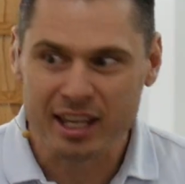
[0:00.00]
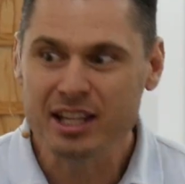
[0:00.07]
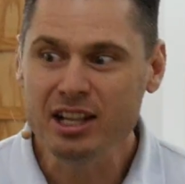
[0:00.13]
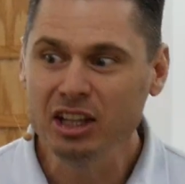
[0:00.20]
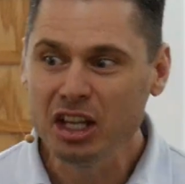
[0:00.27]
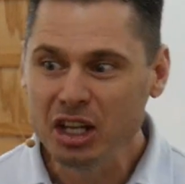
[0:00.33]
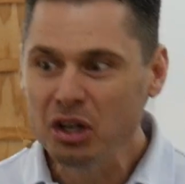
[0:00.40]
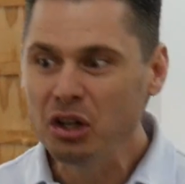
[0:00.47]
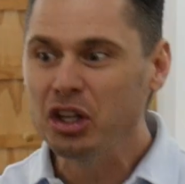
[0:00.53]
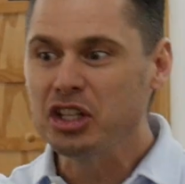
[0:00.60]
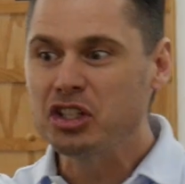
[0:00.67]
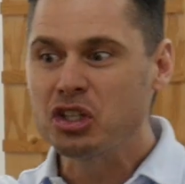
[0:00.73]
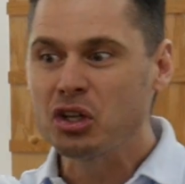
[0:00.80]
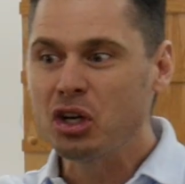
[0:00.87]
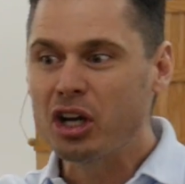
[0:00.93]
He
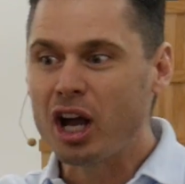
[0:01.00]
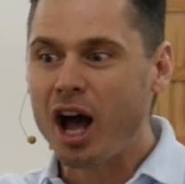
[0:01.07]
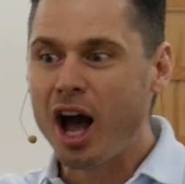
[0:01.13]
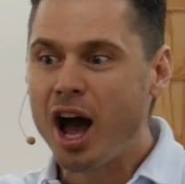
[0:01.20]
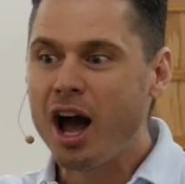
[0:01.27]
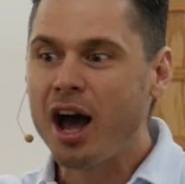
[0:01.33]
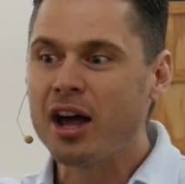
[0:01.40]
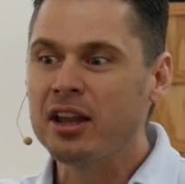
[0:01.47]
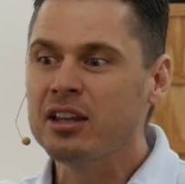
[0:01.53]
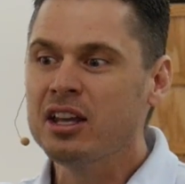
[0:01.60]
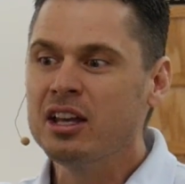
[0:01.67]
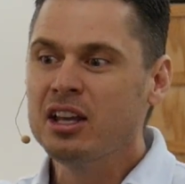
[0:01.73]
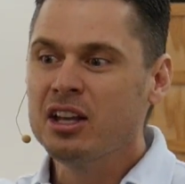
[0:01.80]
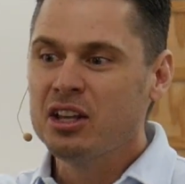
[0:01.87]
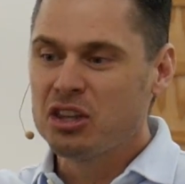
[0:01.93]
literally took on
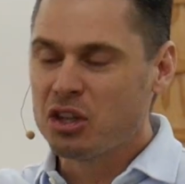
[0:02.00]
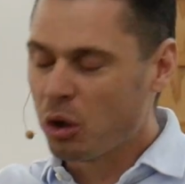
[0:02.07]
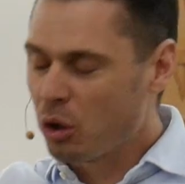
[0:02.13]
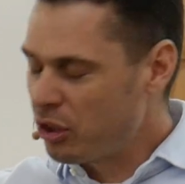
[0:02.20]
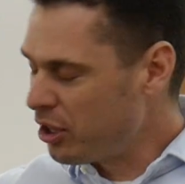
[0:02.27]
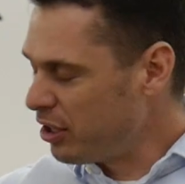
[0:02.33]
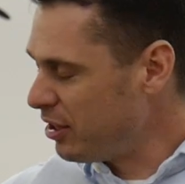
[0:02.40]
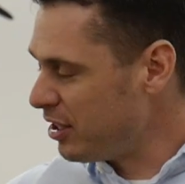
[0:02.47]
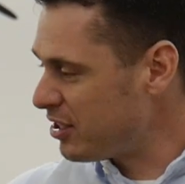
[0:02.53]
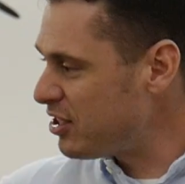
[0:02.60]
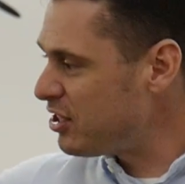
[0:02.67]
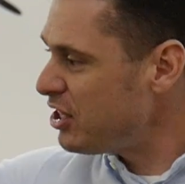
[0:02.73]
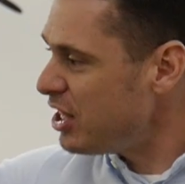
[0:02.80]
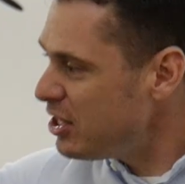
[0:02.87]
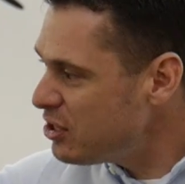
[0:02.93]
the
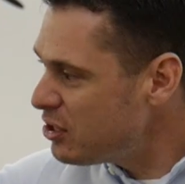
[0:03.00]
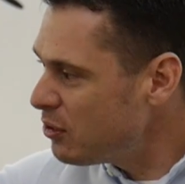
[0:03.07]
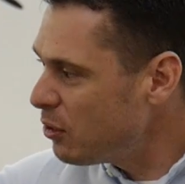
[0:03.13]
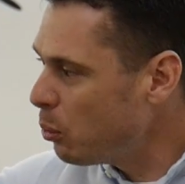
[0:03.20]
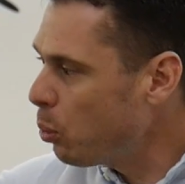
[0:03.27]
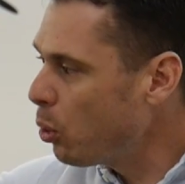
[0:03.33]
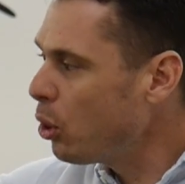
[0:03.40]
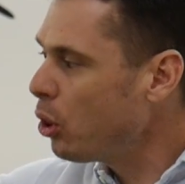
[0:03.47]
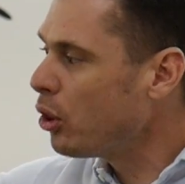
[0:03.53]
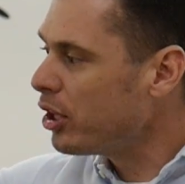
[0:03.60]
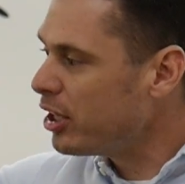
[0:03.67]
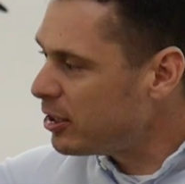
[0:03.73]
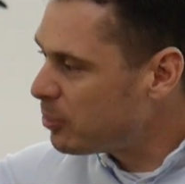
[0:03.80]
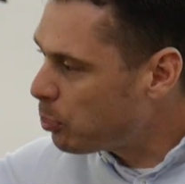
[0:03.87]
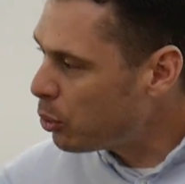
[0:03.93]
sins of the
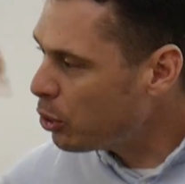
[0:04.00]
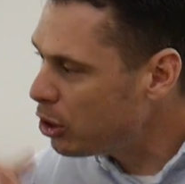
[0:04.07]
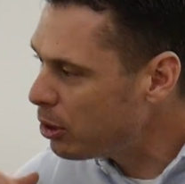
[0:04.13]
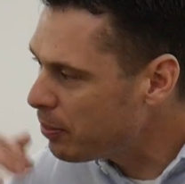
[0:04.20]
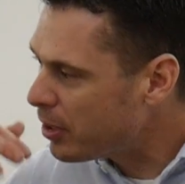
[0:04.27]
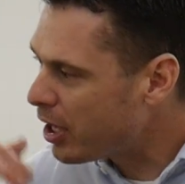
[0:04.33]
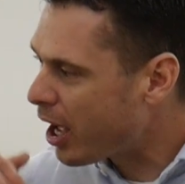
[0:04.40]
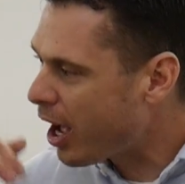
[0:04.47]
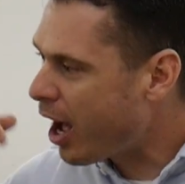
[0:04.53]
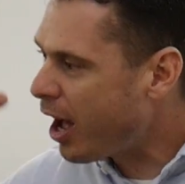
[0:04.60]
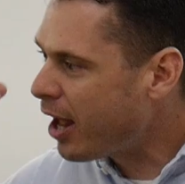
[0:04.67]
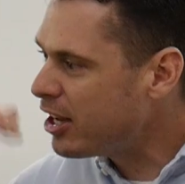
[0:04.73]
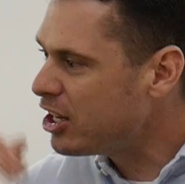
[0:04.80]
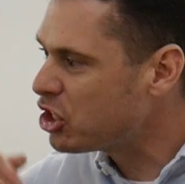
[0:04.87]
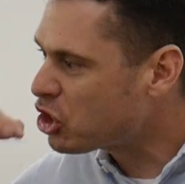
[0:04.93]
world and put them
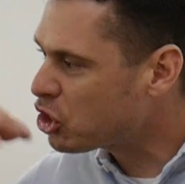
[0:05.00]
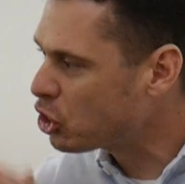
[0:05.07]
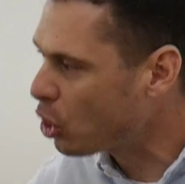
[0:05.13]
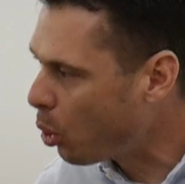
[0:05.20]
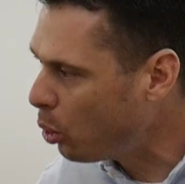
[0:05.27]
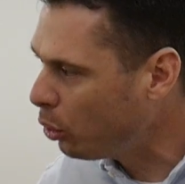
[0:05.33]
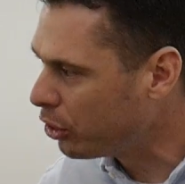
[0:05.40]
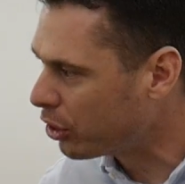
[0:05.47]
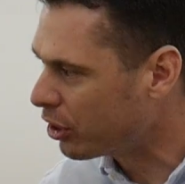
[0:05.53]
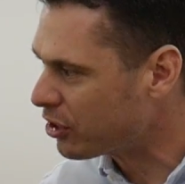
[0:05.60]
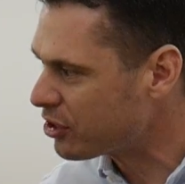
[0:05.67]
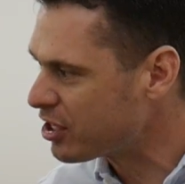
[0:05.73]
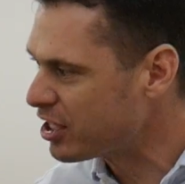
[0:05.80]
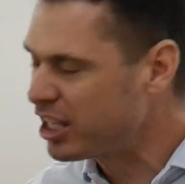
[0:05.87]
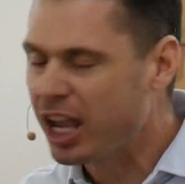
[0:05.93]
on his
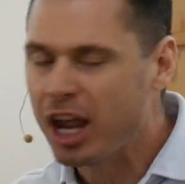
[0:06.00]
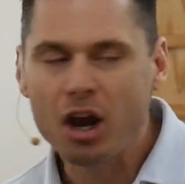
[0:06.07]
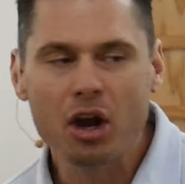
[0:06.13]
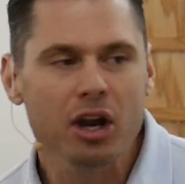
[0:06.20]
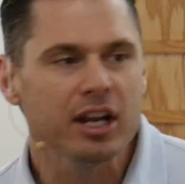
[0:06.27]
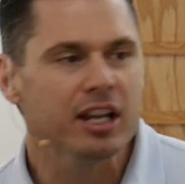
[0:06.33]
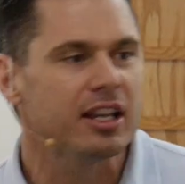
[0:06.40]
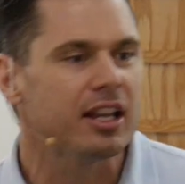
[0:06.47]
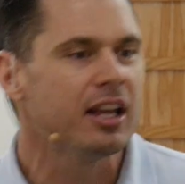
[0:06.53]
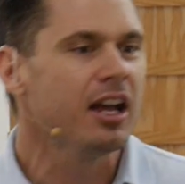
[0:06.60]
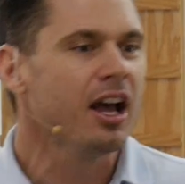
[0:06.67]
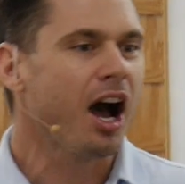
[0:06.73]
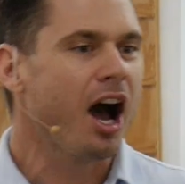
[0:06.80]
shoulders and carried it